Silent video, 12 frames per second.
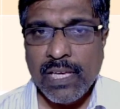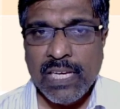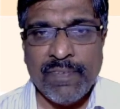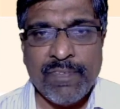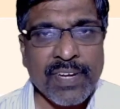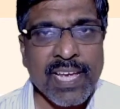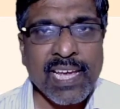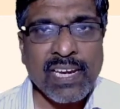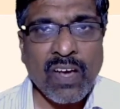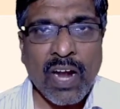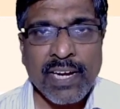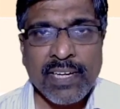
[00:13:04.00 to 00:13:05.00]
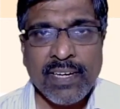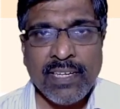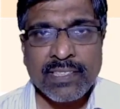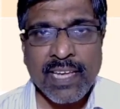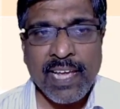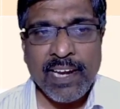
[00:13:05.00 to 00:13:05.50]
If you take an ordinal
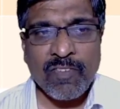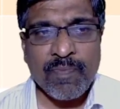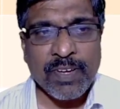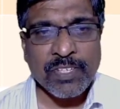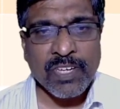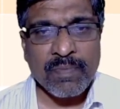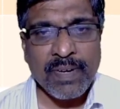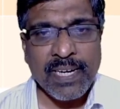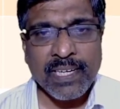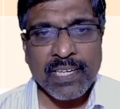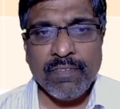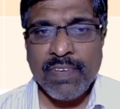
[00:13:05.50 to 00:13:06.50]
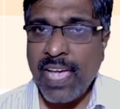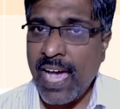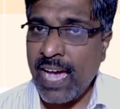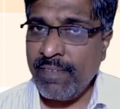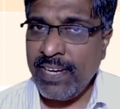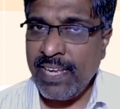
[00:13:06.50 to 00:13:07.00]
scale of measurement, we
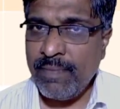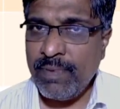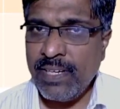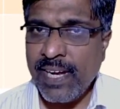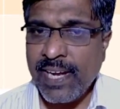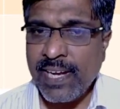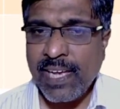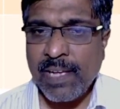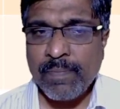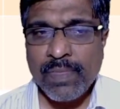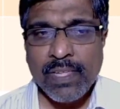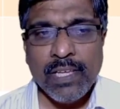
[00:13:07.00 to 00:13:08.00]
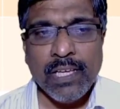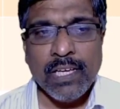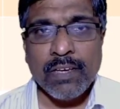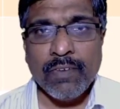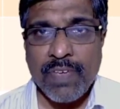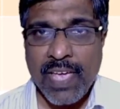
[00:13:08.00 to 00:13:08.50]
have a labeled data,
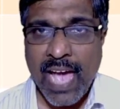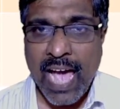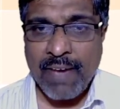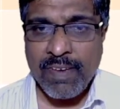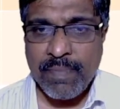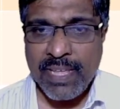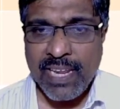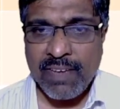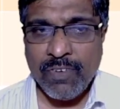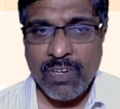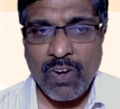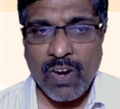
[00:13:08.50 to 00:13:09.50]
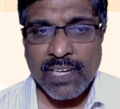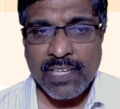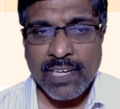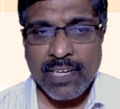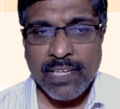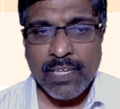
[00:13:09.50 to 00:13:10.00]
we have a meaningful
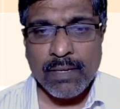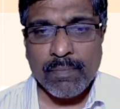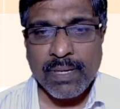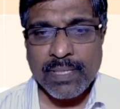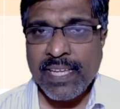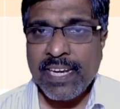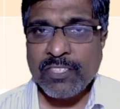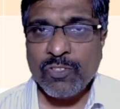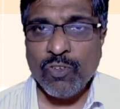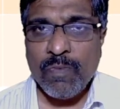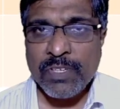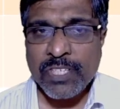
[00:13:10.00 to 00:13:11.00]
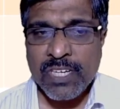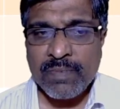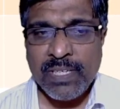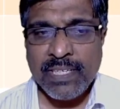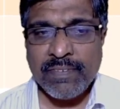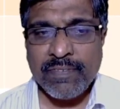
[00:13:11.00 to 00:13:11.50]
order, but there is no
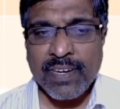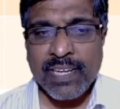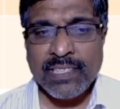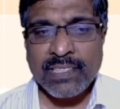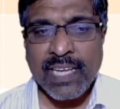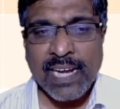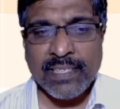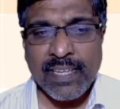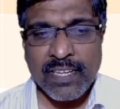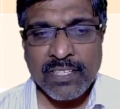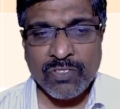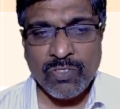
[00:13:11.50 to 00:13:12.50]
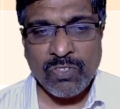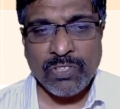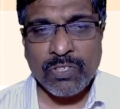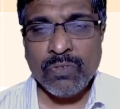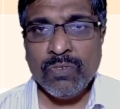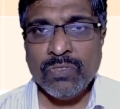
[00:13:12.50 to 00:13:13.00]
measurable difference and there is no
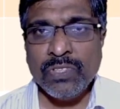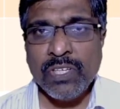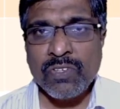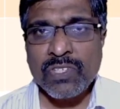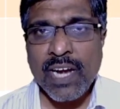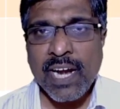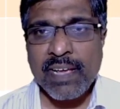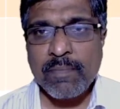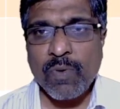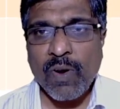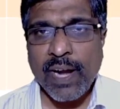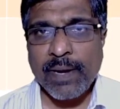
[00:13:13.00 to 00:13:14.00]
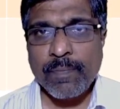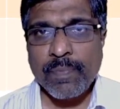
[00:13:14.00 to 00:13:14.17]
true zero starting point.